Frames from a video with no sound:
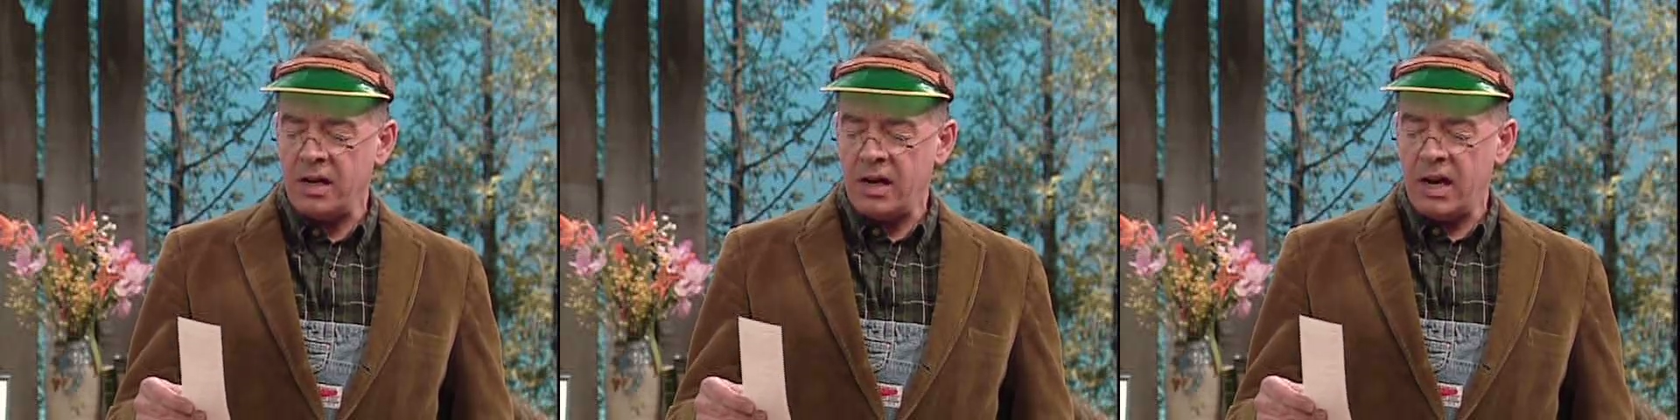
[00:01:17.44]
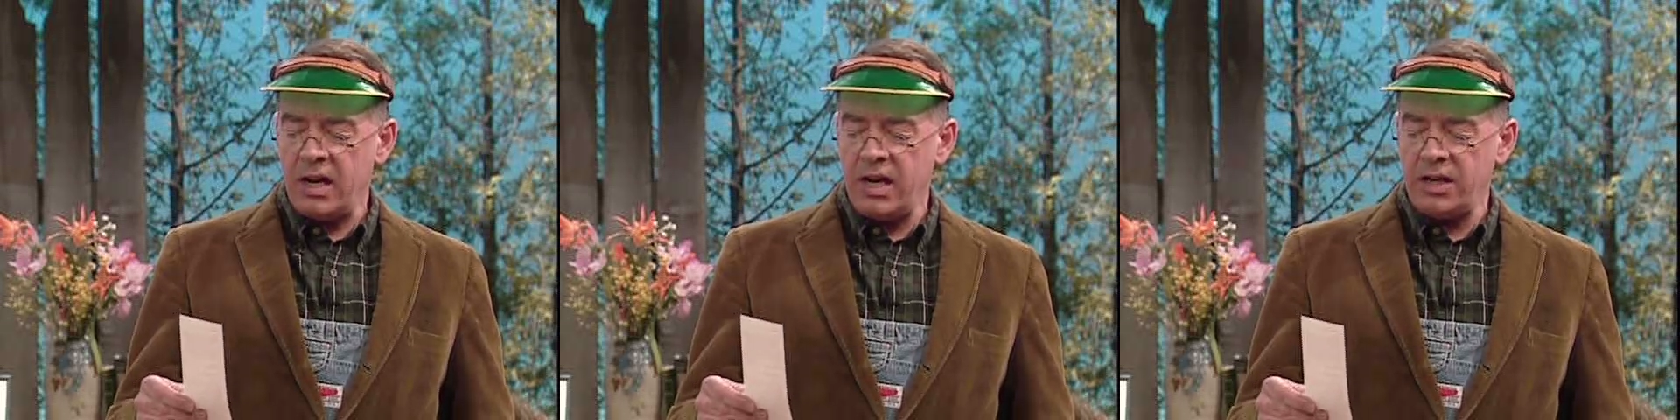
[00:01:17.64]

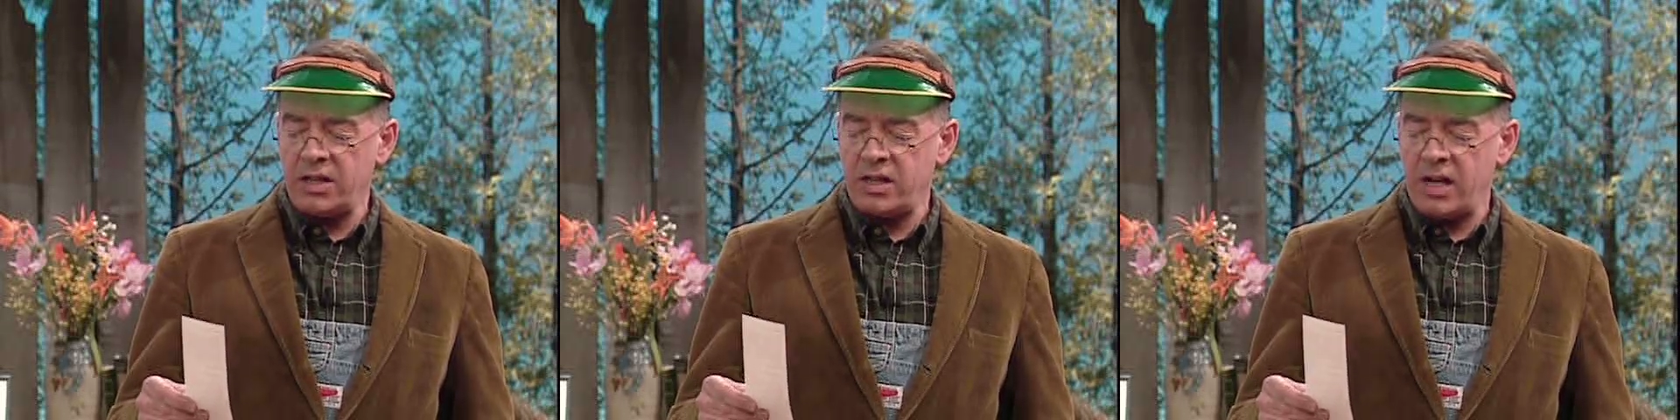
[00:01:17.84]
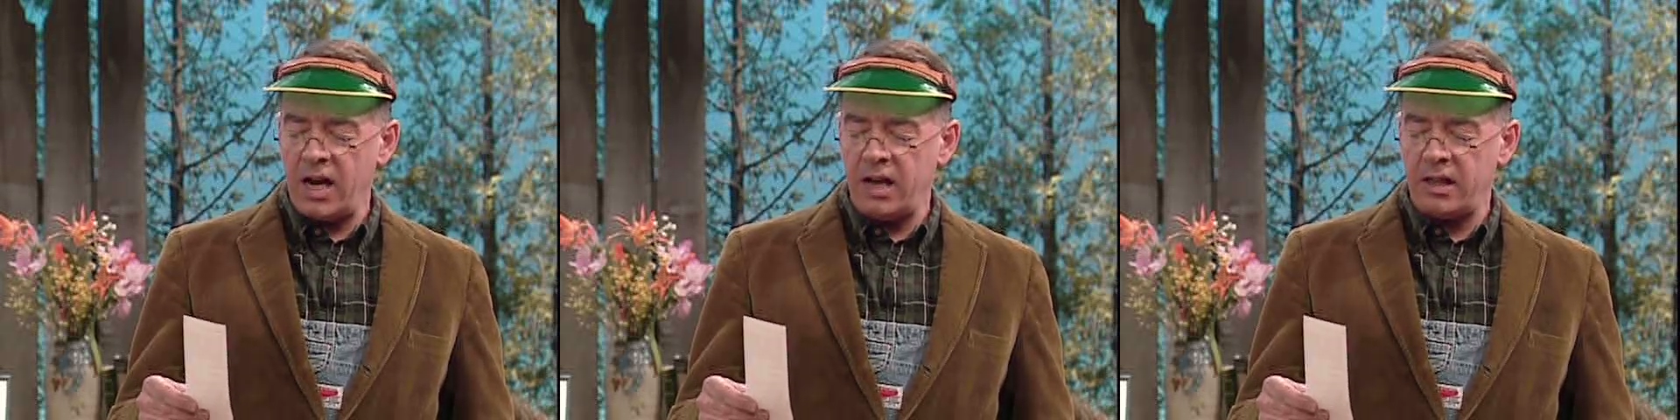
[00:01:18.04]
And each
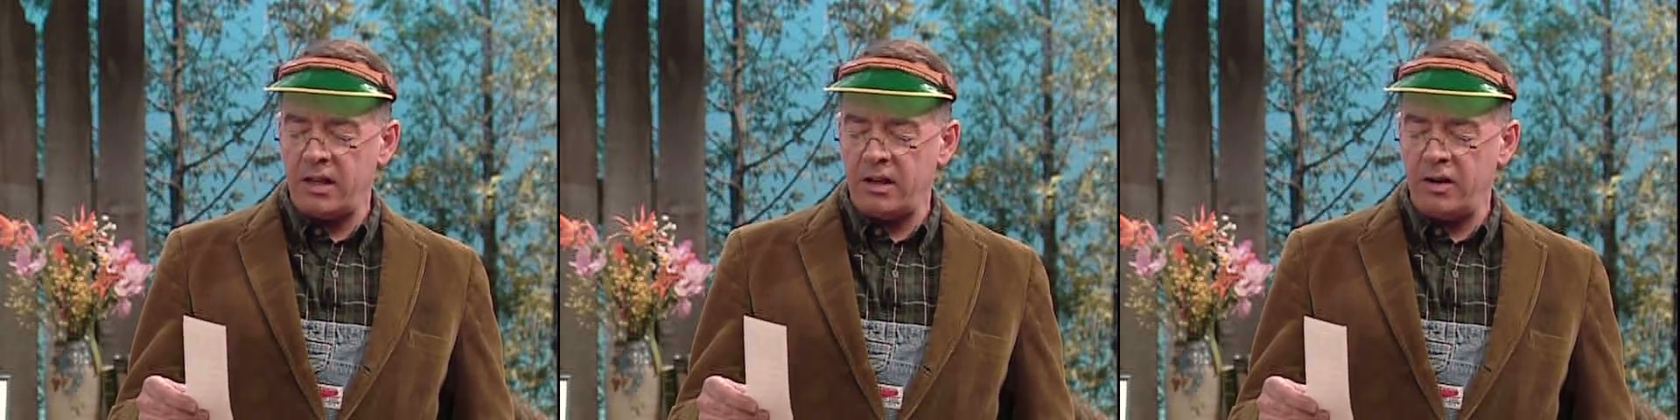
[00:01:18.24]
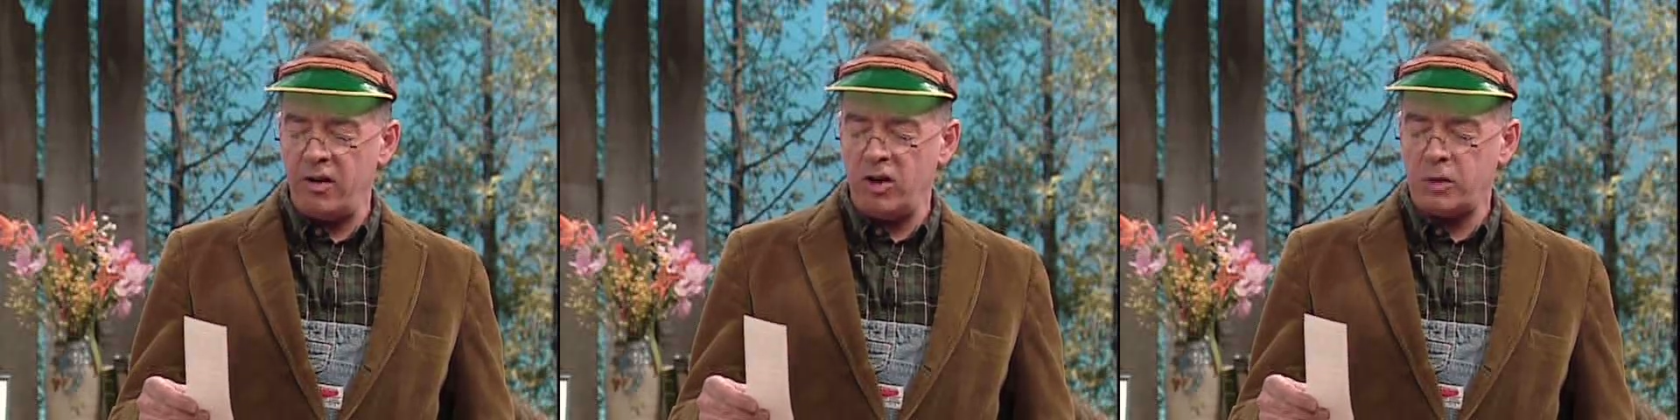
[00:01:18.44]
day the
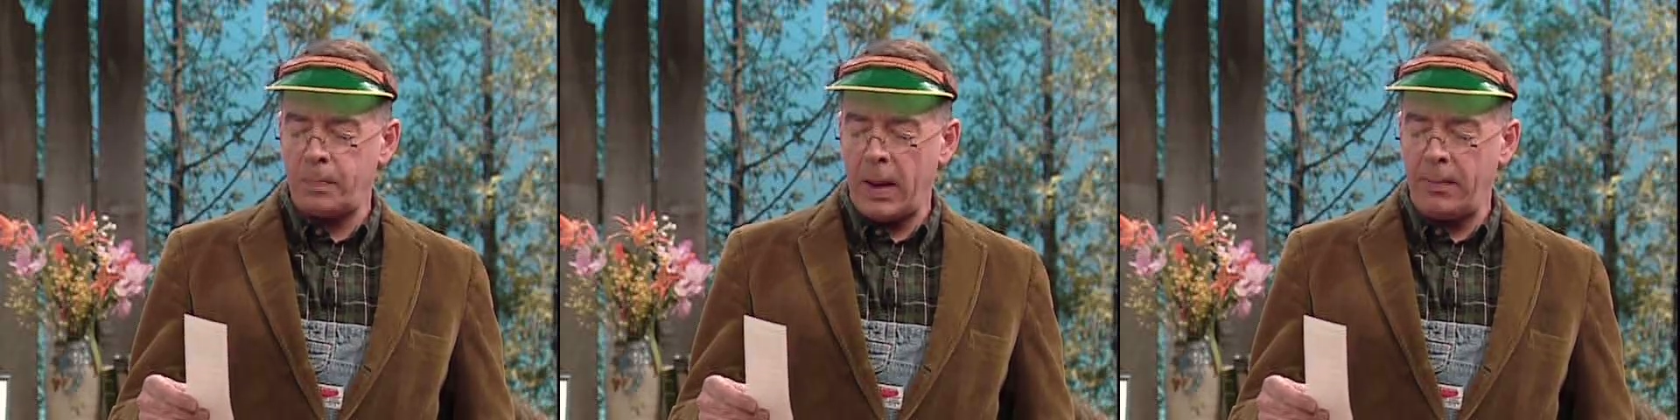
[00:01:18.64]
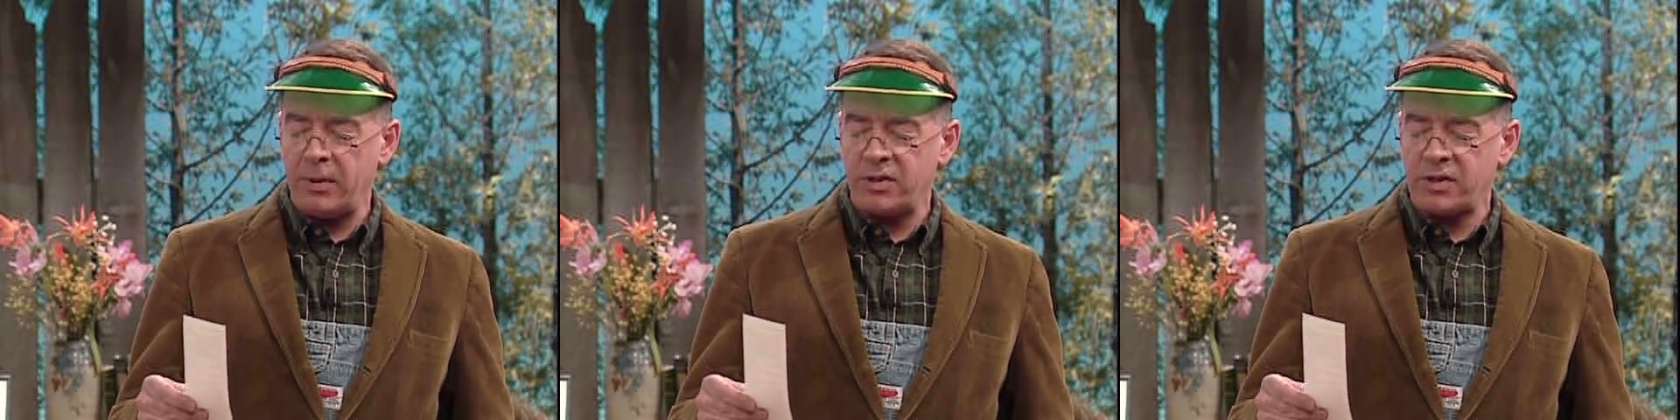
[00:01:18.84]

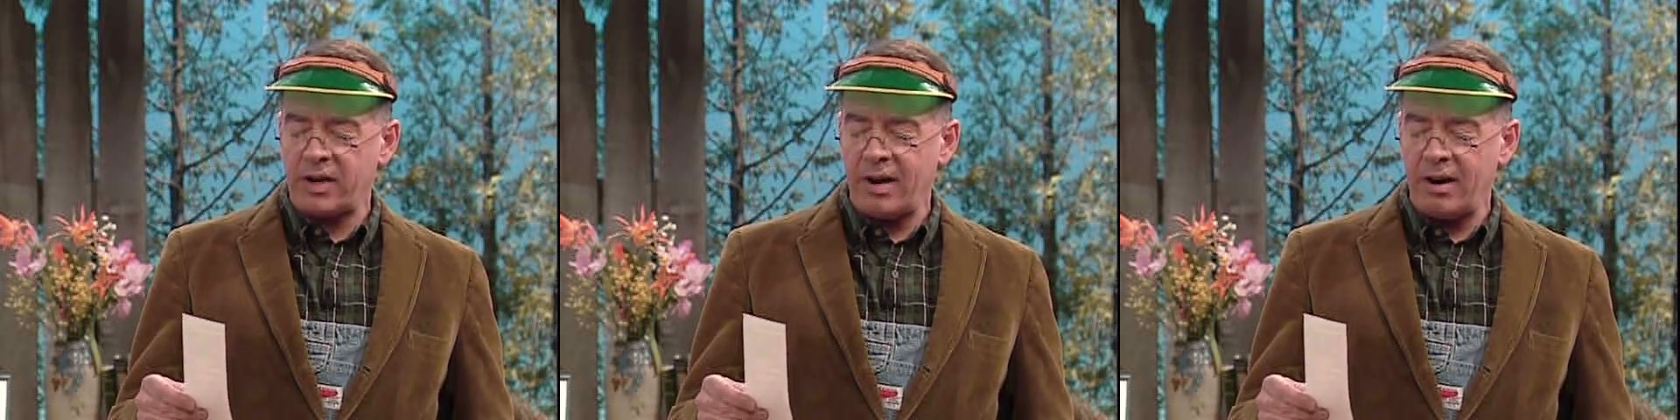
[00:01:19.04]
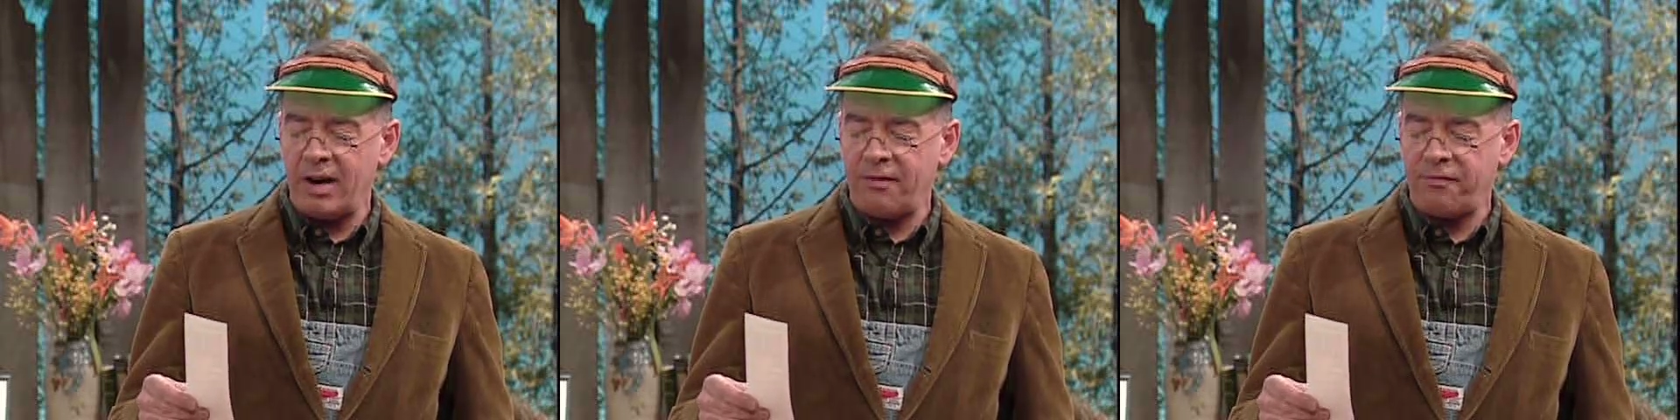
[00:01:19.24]
newspapers
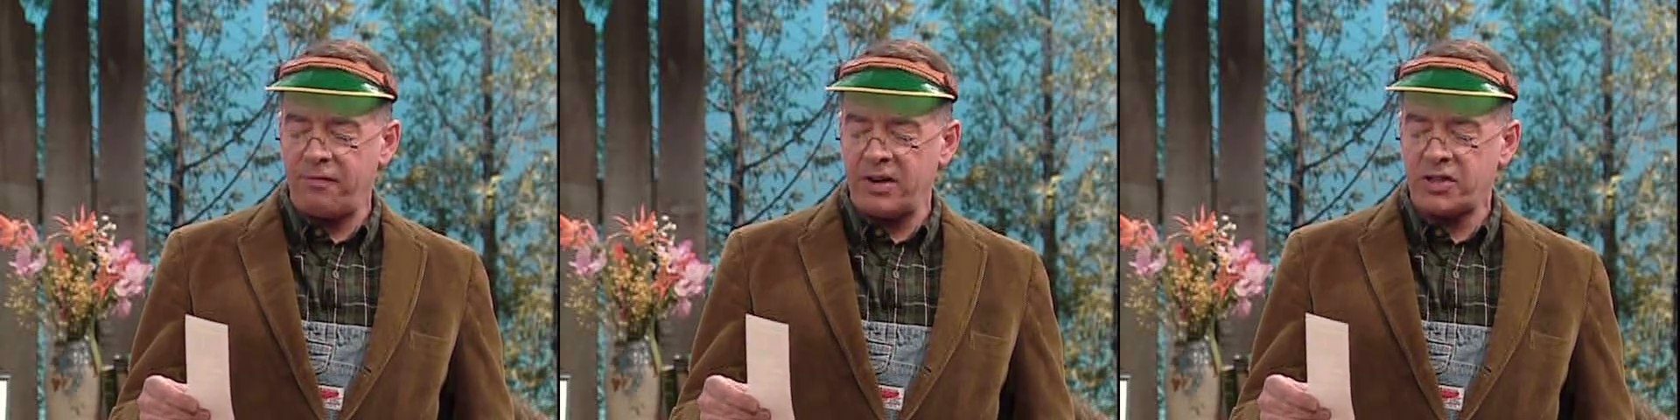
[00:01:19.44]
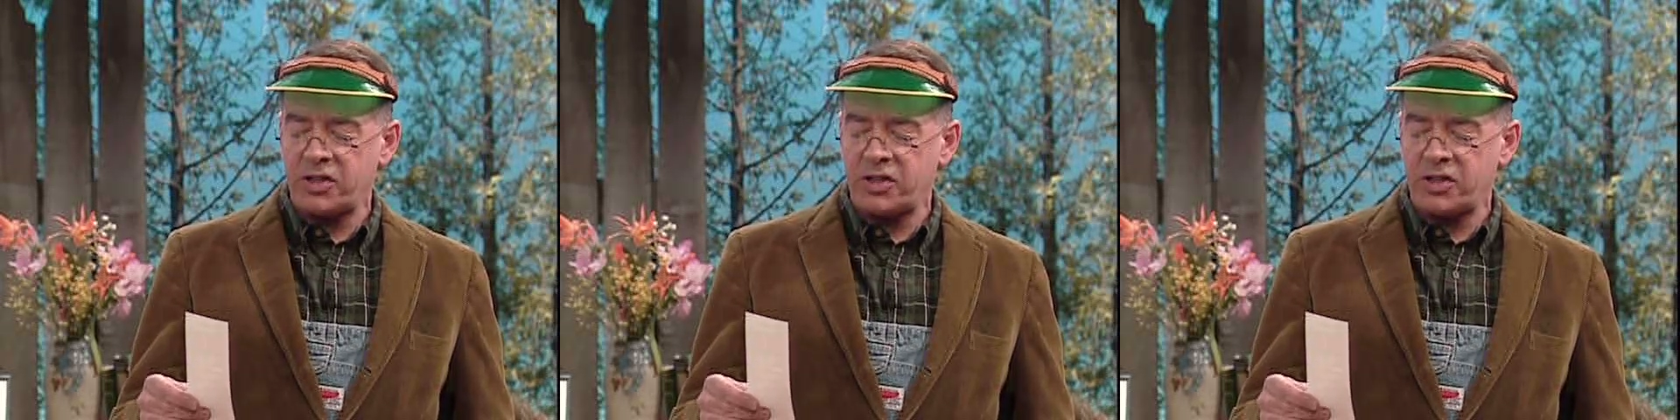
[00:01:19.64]
carry fresh